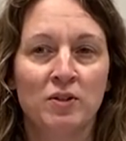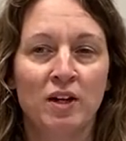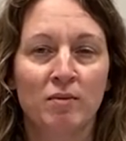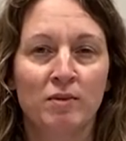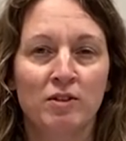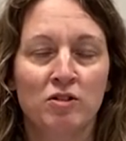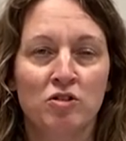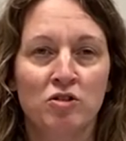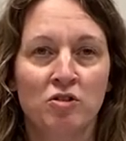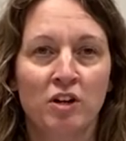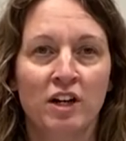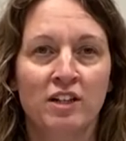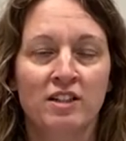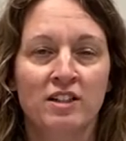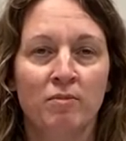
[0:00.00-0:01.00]

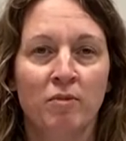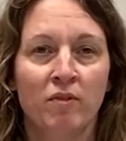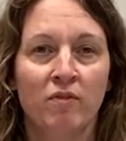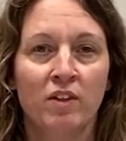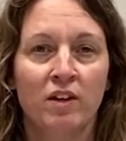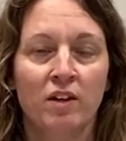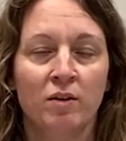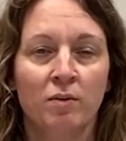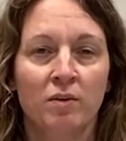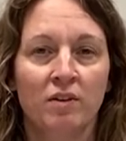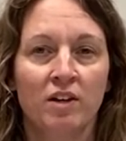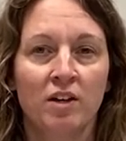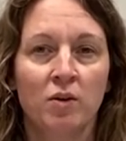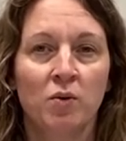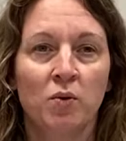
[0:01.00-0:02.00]
demonstrate some of the
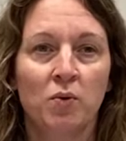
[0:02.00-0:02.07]
really